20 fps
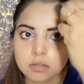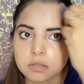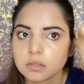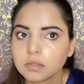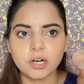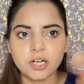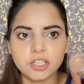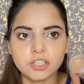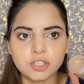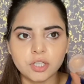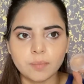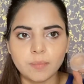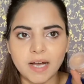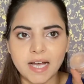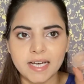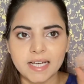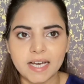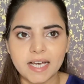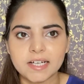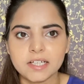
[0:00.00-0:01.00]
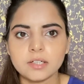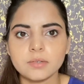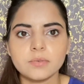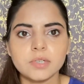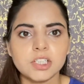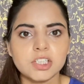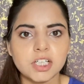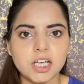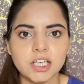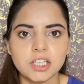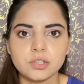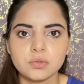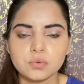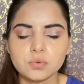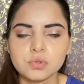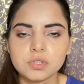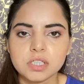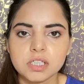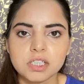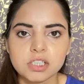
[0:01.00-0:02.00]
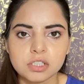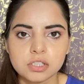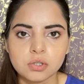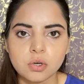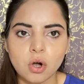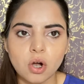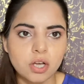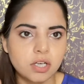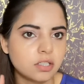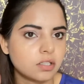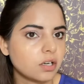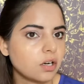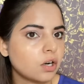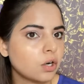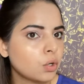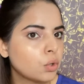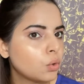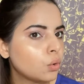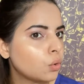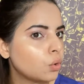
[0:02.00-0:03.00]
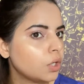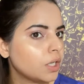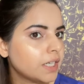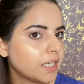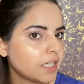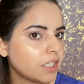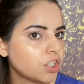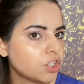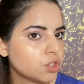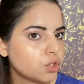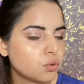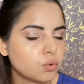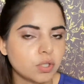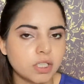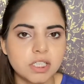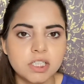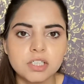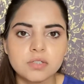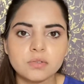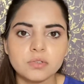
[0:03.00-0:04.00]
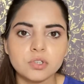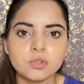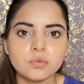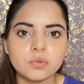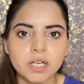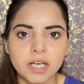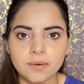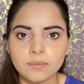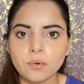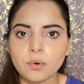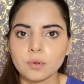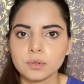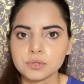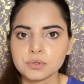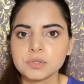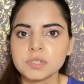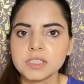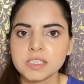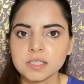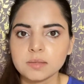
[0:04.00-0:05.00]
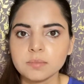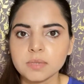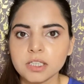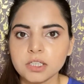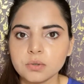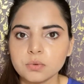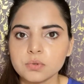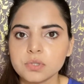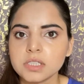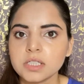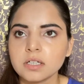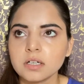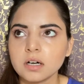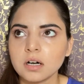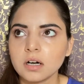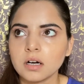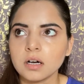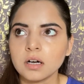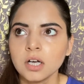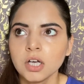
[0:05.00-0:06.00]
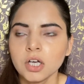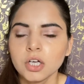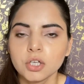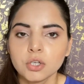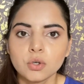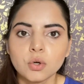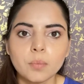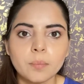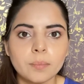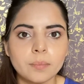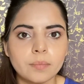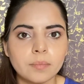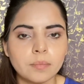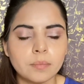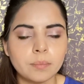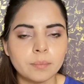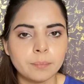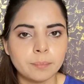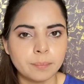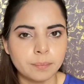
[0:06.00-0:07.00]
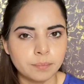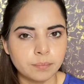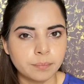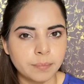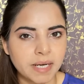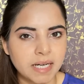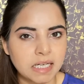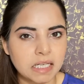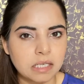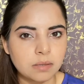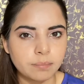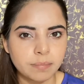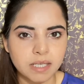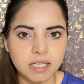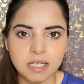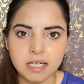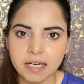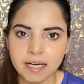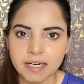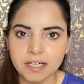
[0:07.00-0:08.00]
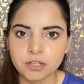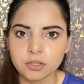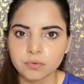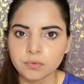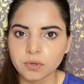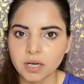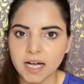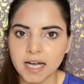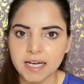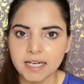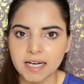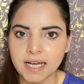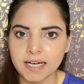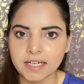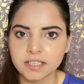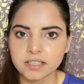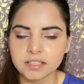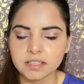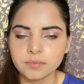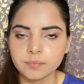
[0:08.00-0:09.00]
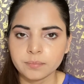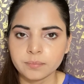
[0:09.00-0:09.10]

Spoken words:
Body Shop highlighter which I use is got a gold tinge to it. You would have also seen me using a petal pink kind of a highlighter